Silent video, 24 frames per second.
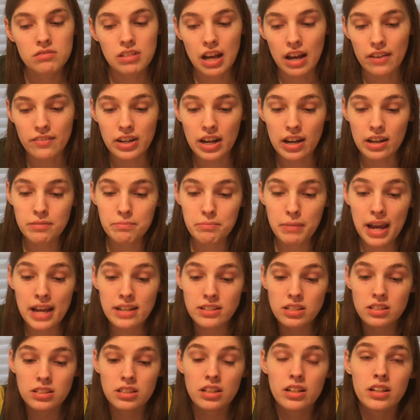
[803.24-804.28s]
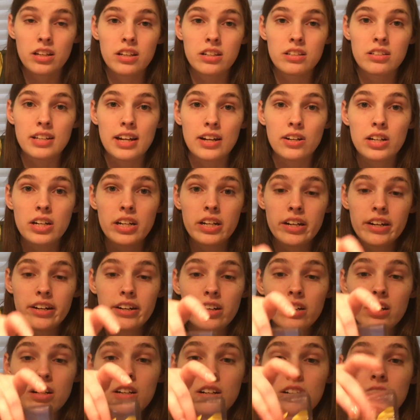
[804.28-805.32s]
I've got mantises down
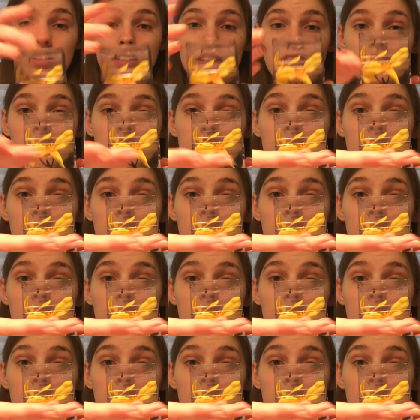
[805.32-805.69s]
here.